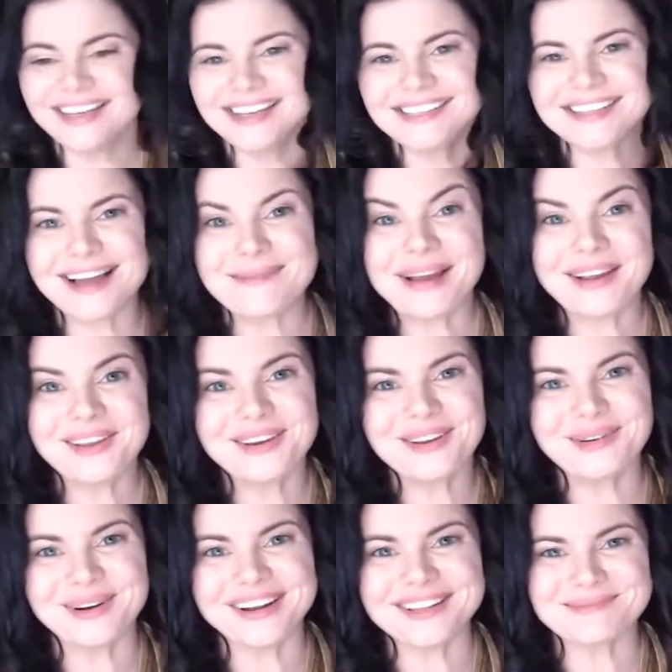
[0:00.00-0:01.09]
Tom, how you
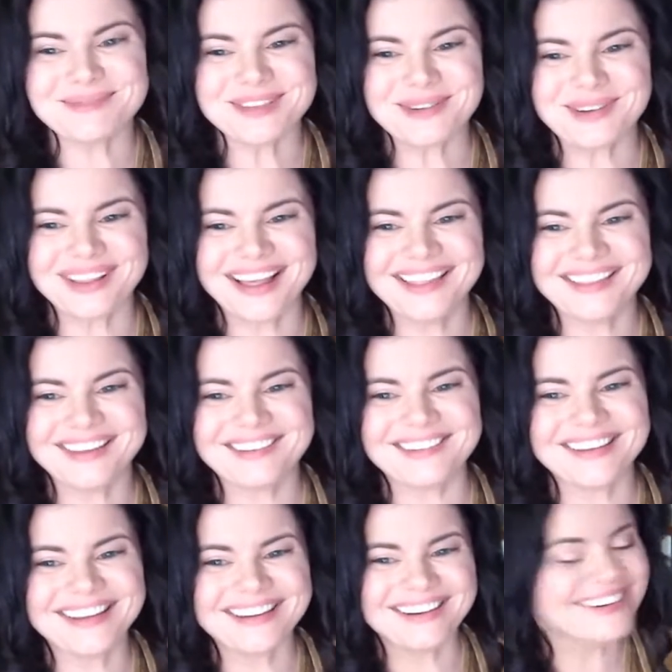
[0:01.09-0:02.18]
doing? I'm so glad that you're
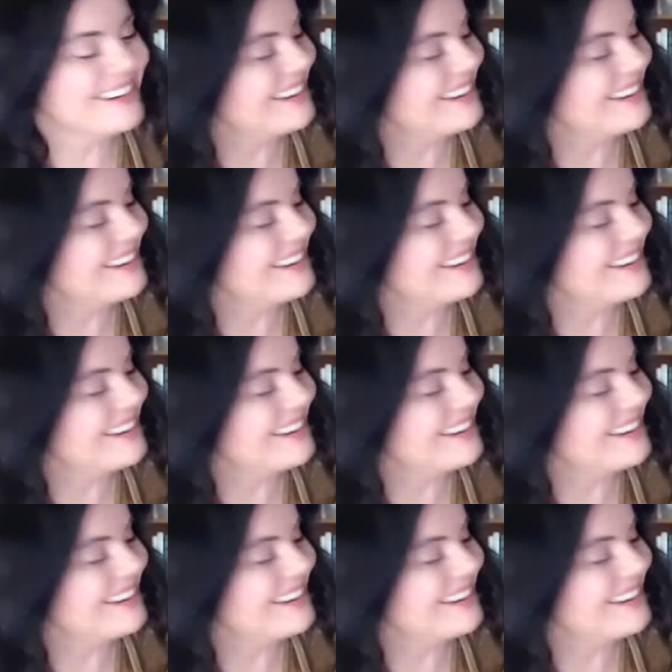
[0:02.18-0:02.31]
here.